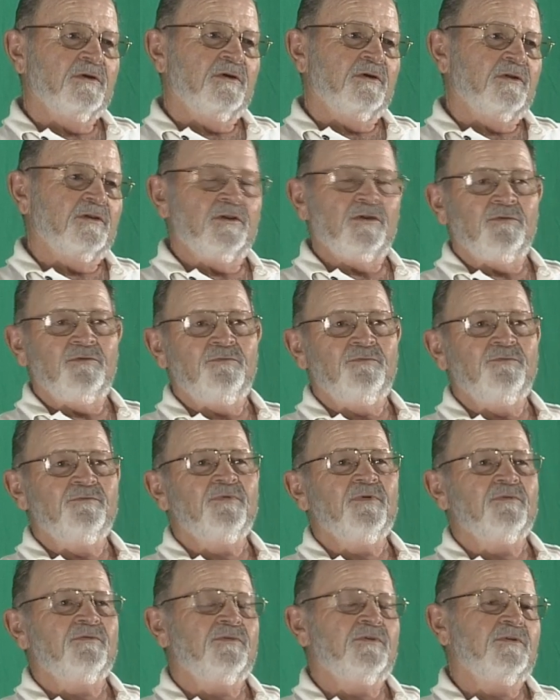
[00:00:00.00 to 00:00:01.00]
And then
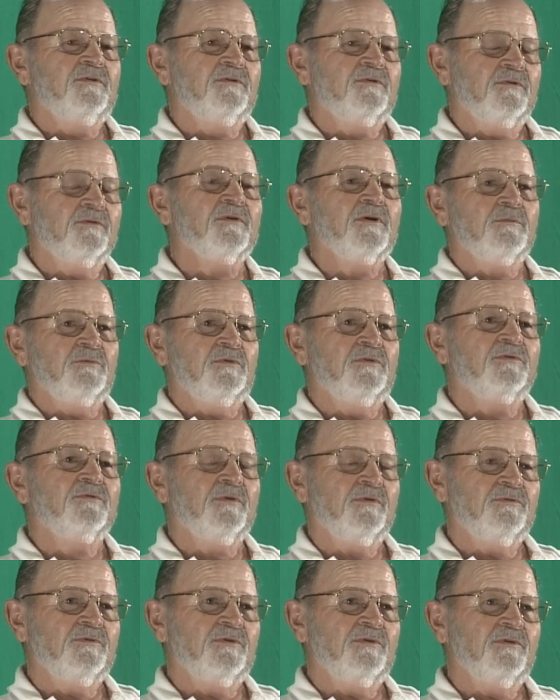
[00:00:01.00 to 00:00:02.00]
50, I mean
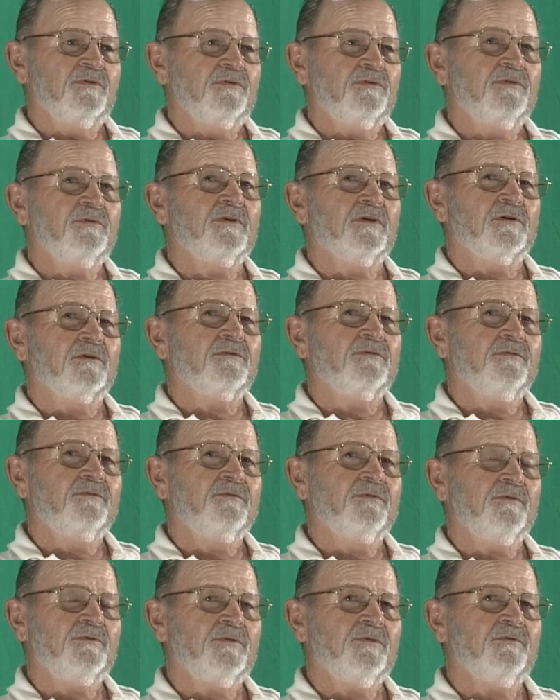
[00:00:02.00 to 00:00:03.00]
50, yeah,
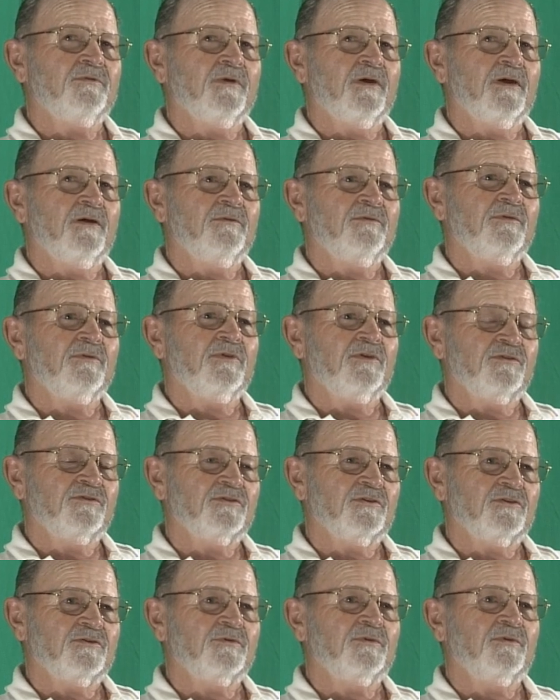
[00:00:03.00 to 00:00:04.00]
55,
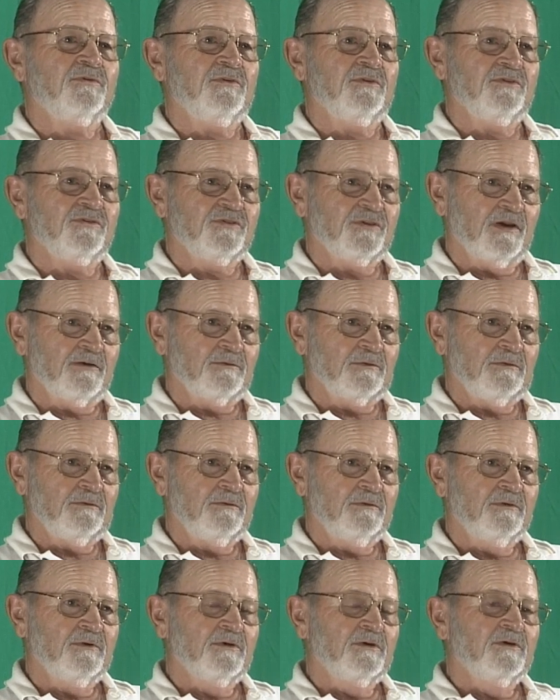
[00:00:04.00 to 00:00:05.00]
56, 57,
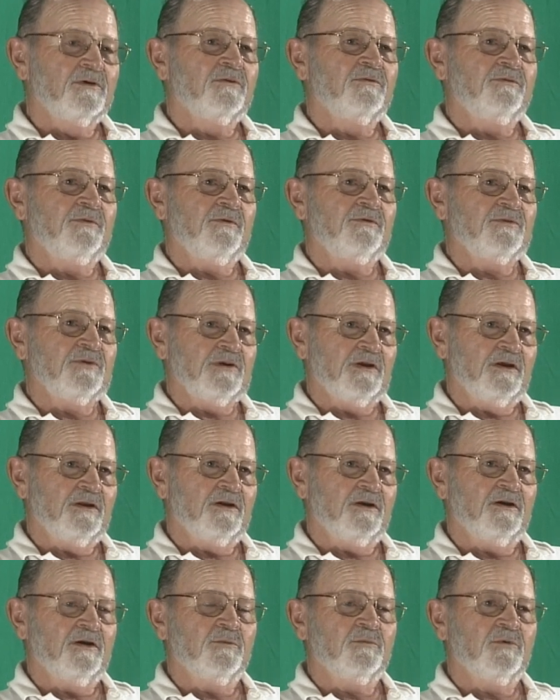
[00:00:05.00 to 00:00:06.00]
58,
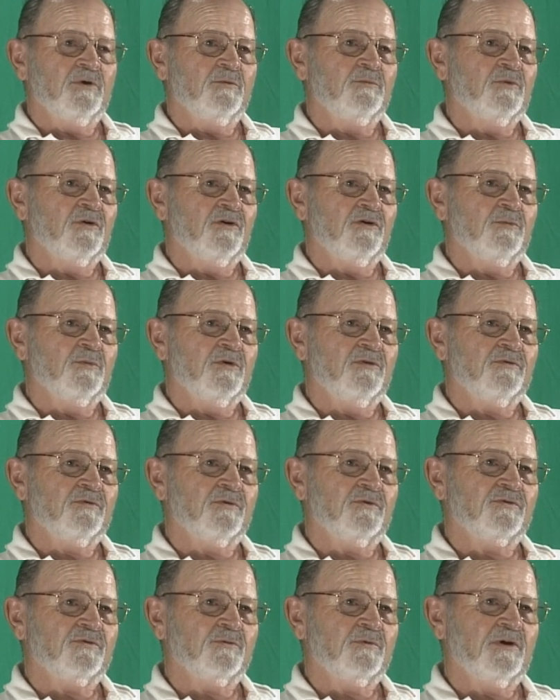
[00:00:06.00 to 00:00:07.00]
I got I married my
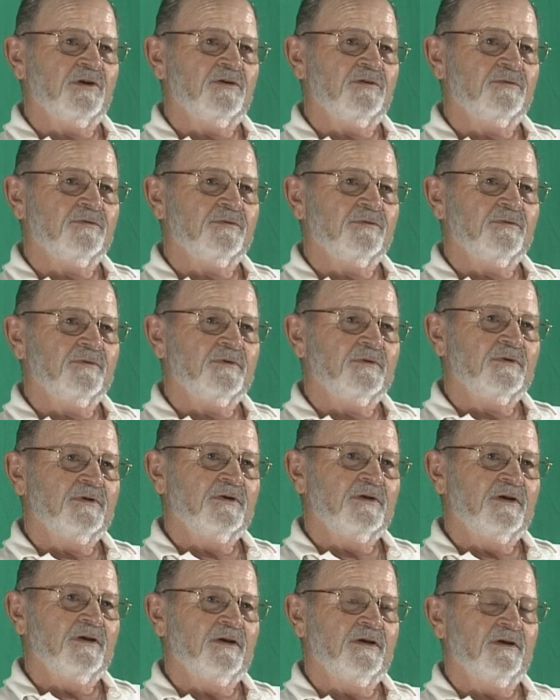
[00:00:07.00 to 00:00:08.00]
first wife,
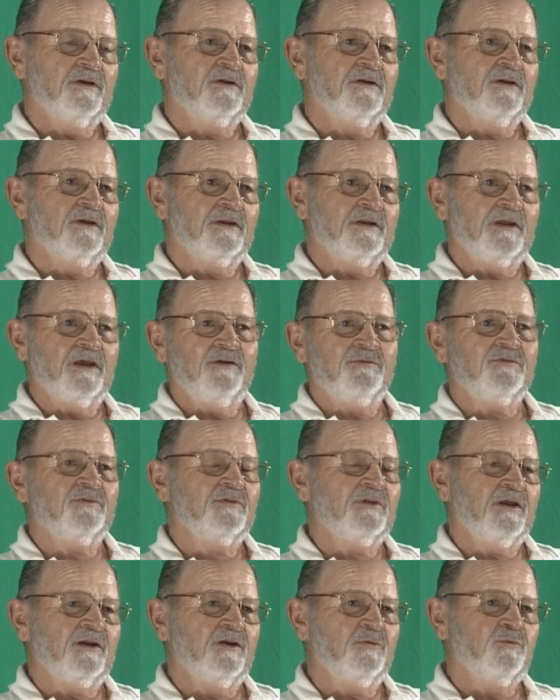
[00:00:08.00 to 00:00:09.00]
and and after
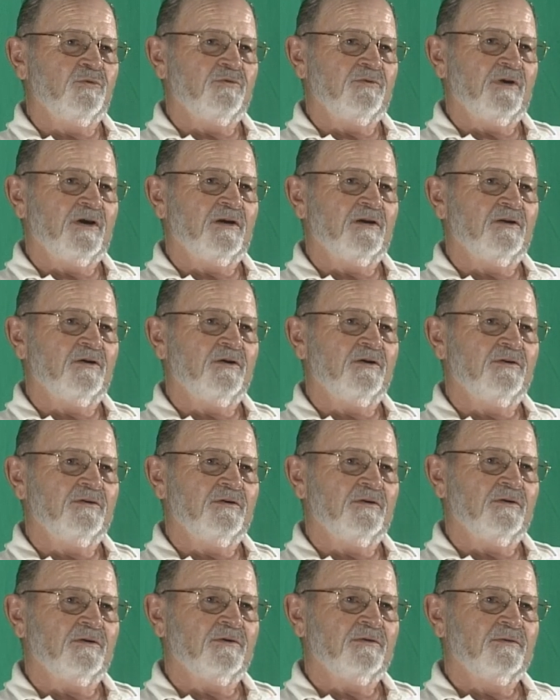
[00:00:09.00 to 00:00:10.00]
that, I moved out of
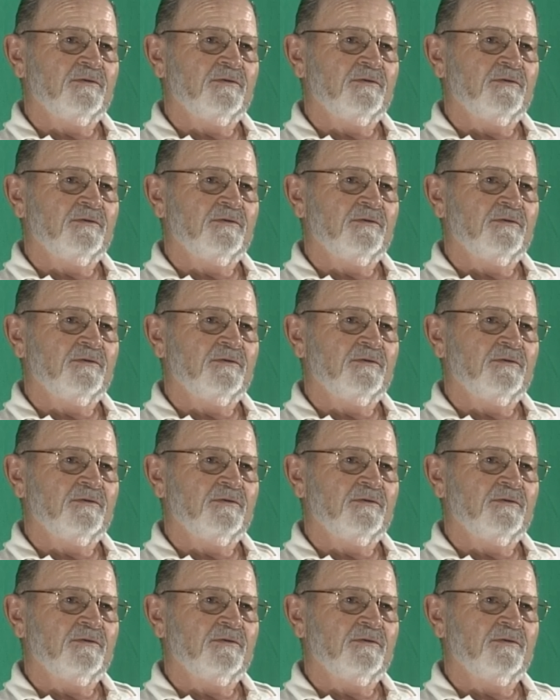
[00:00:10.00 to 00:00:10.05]
Lawndale.